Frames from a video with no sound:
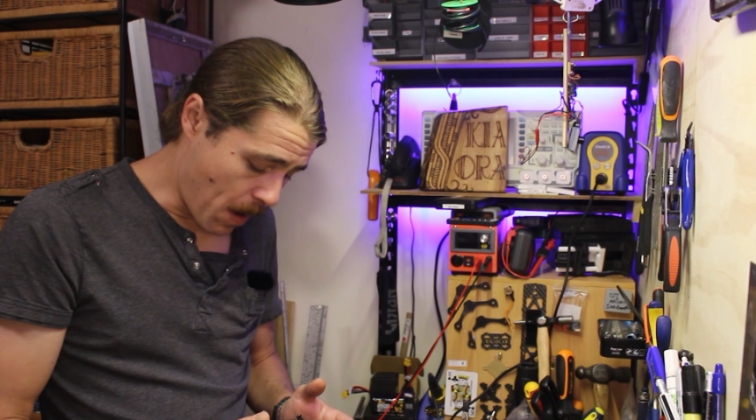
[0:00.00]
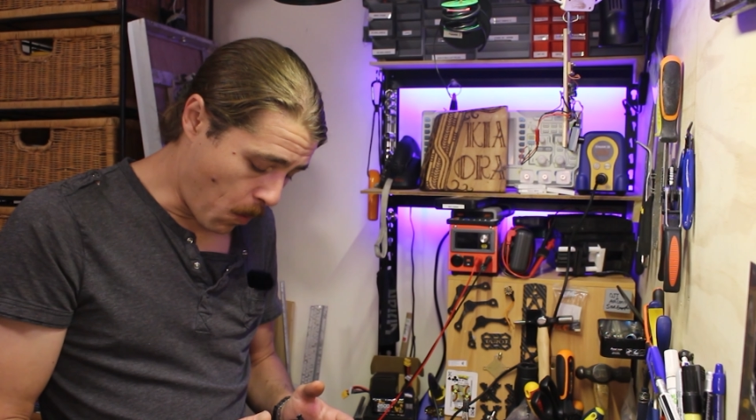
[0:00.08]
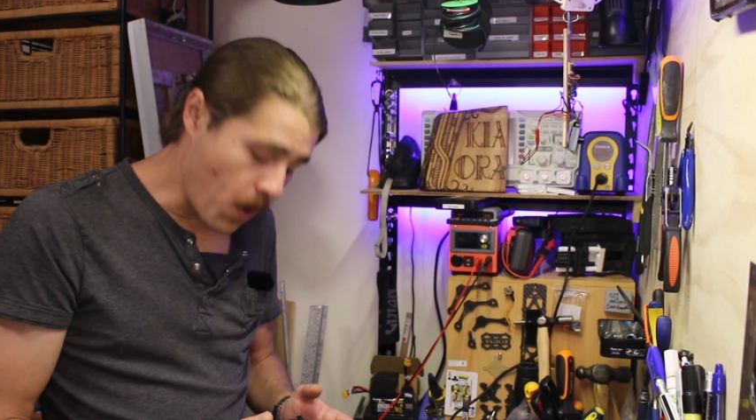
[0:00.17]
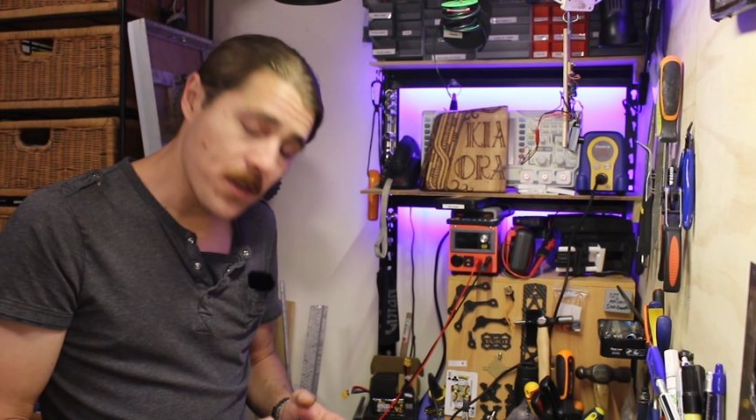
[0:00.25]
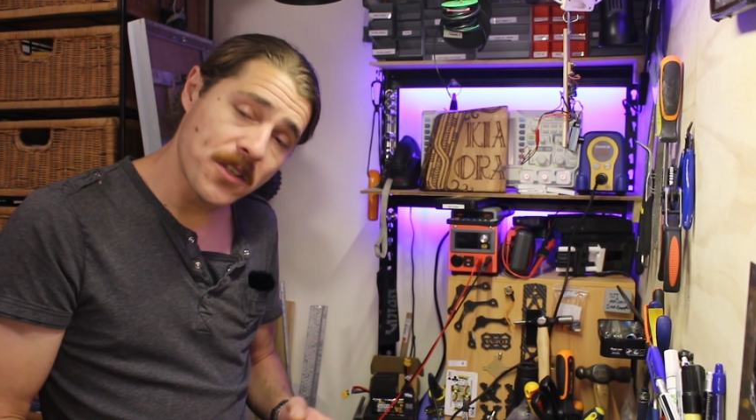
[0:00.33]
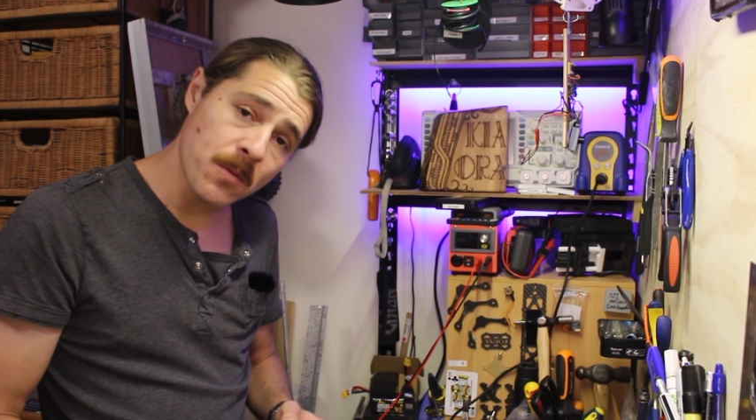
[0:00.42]

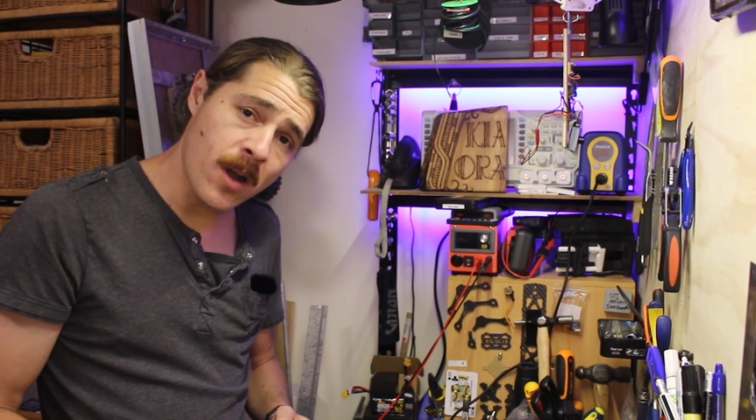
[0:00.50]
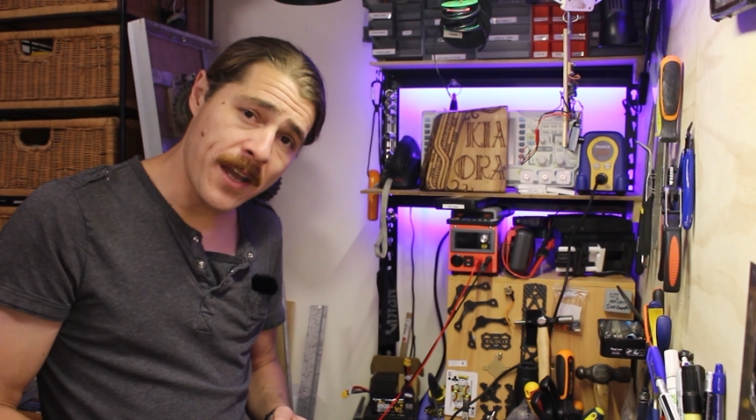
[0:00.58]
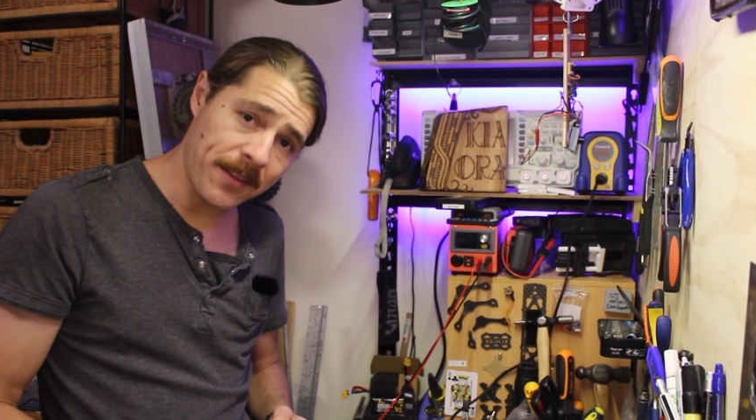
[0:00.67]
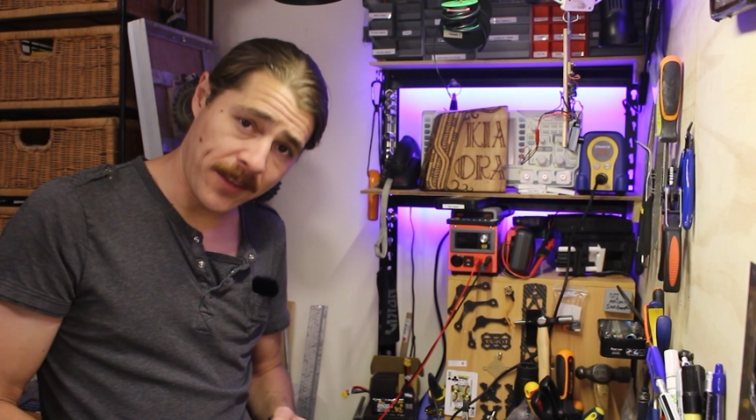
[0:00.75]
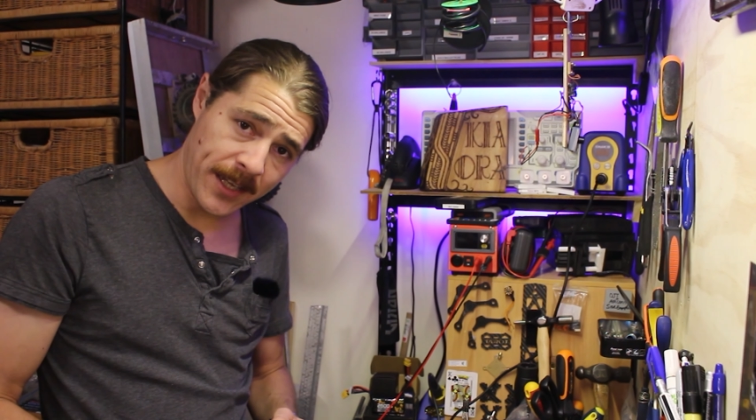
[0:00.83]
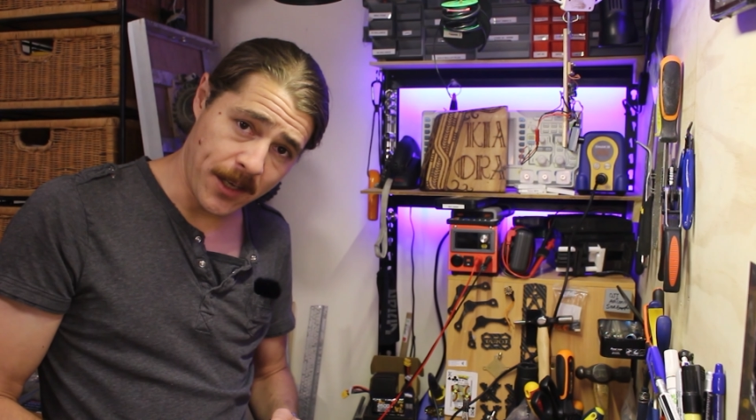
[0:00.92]
What do
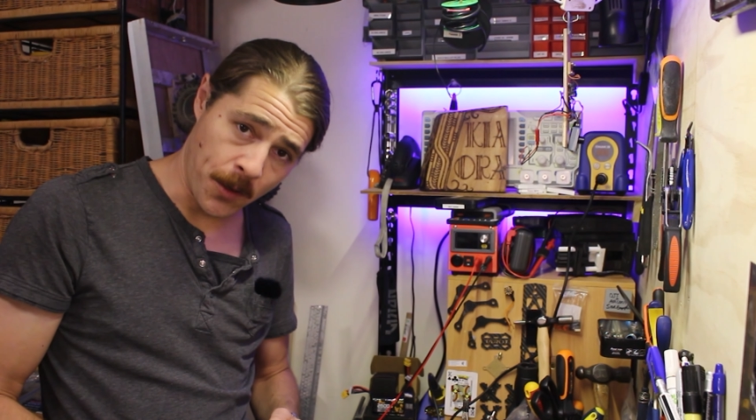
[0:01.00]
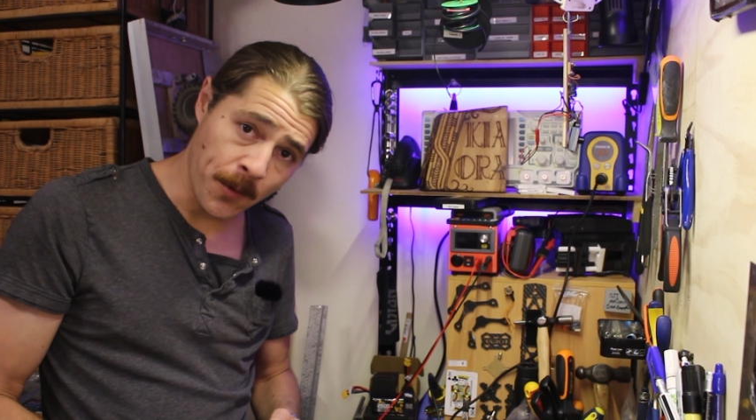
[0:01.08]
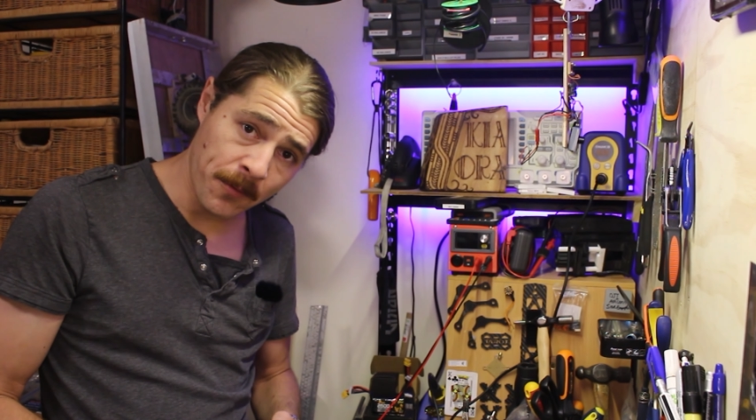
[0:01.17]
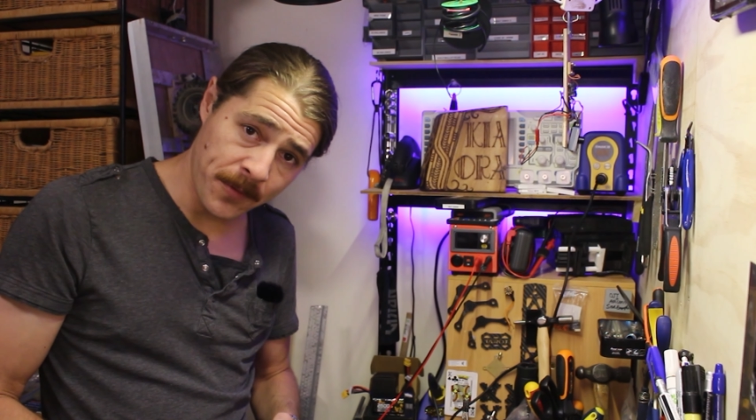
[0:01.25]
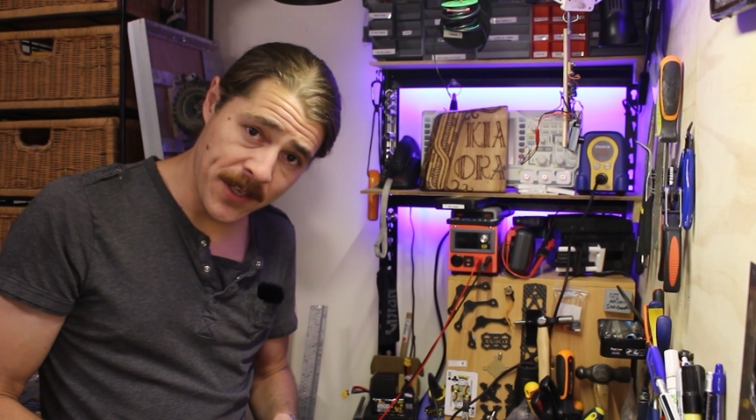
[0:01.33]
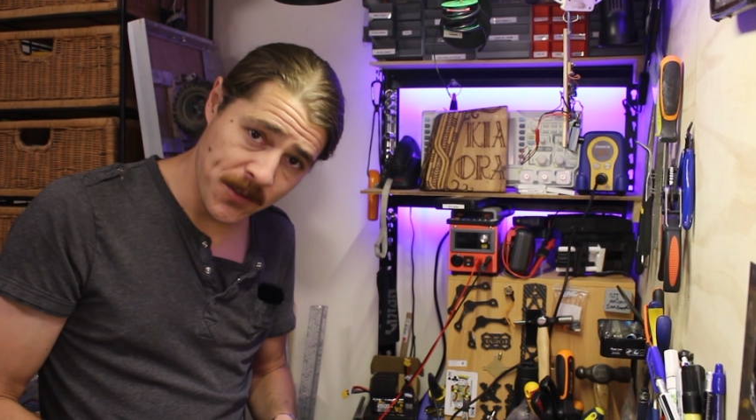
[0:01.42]
I think
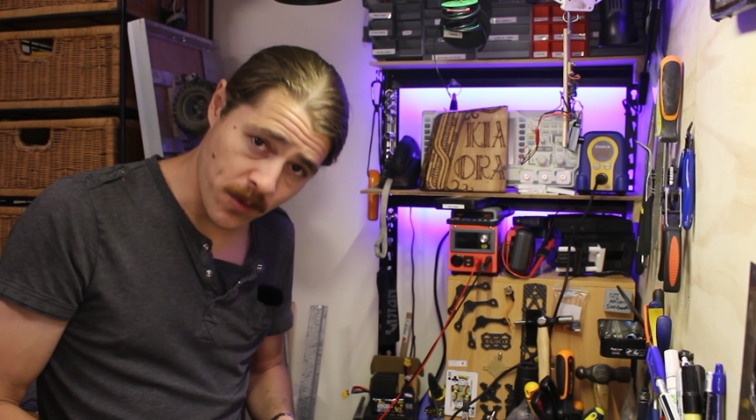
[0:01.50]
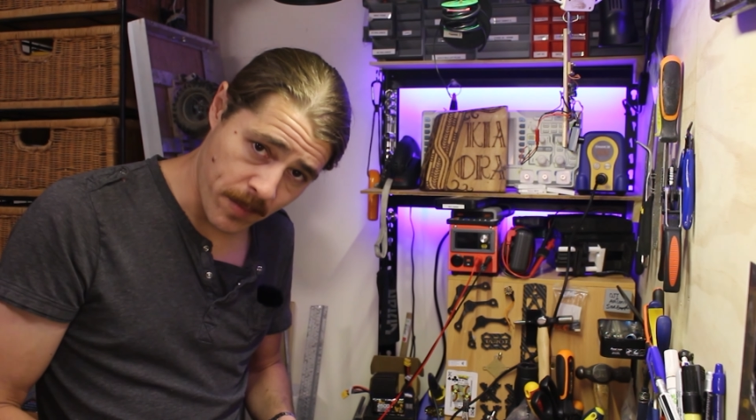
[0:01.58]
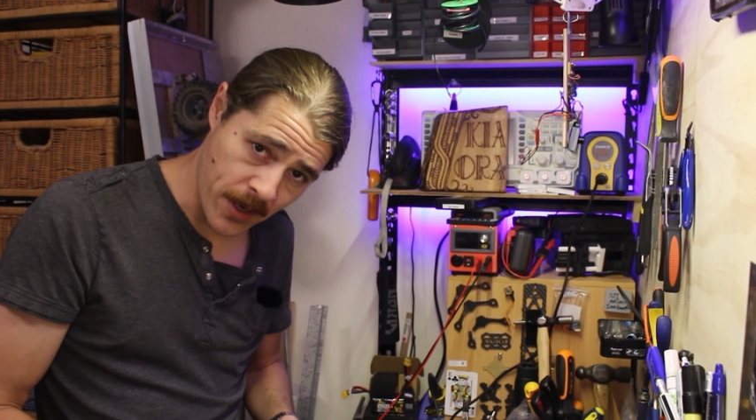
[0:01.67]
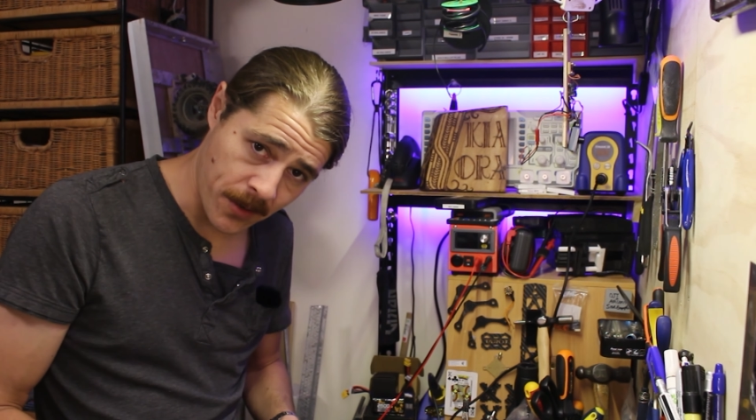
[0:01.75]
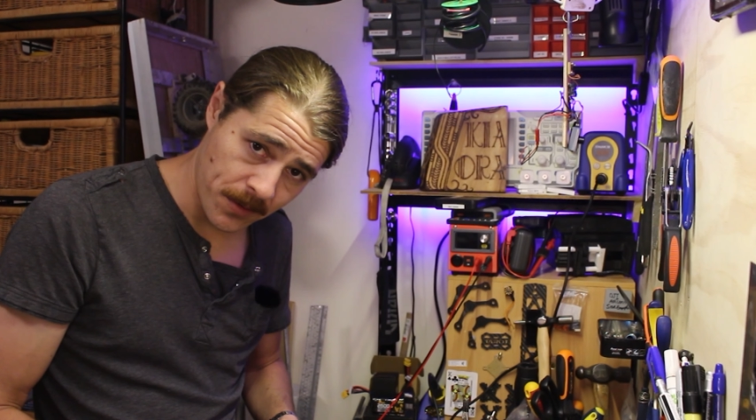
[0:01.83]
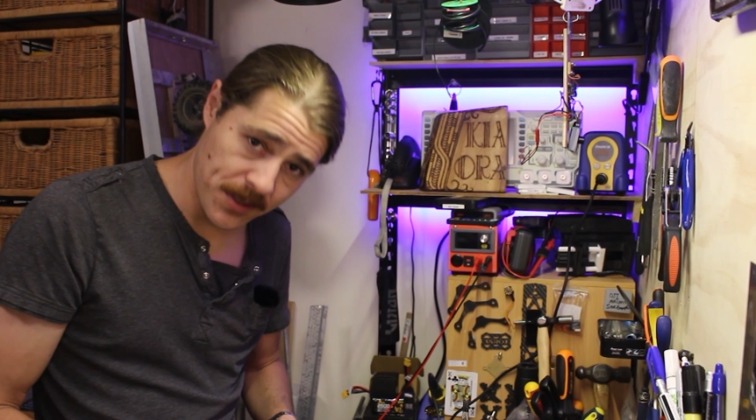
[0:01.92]
of this
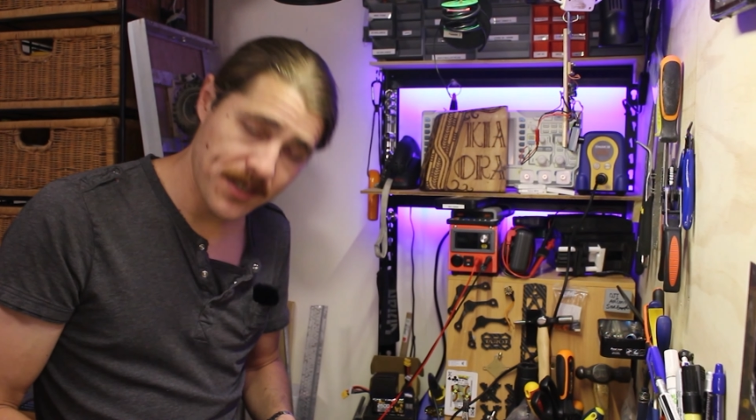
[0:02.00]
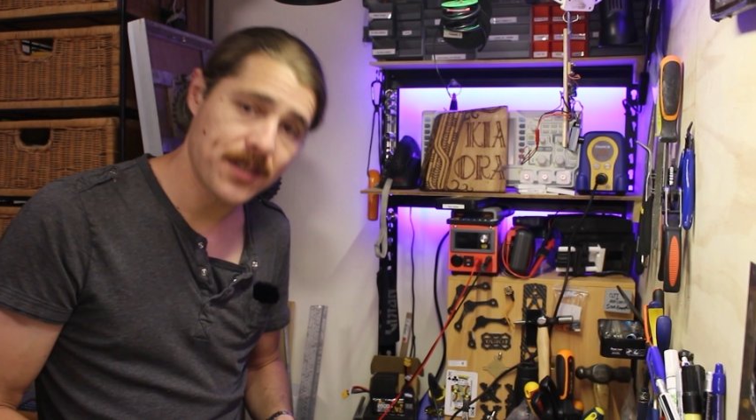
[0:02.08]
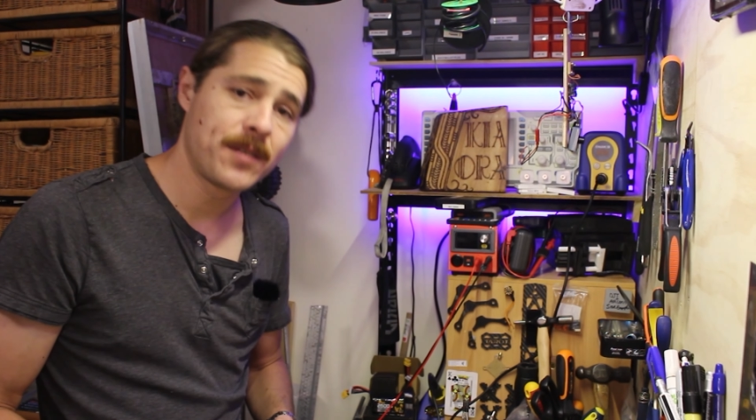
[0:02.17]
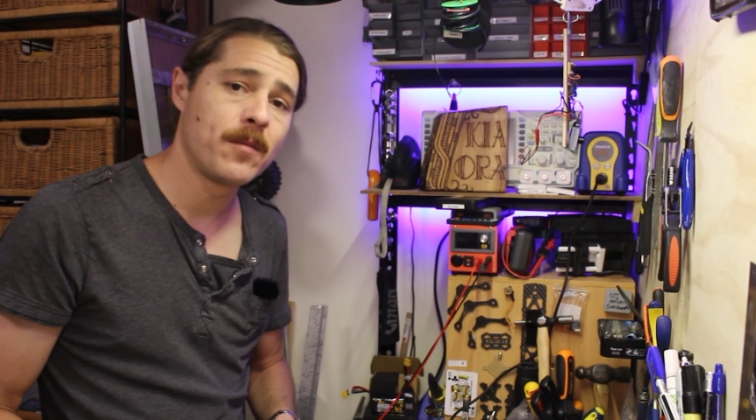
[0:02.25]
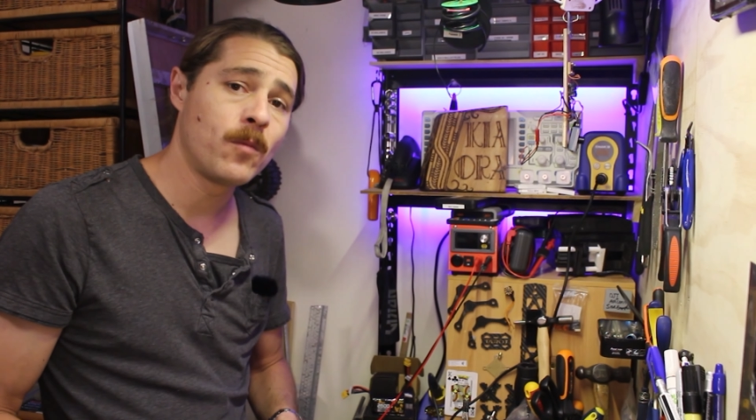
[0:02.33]
remote?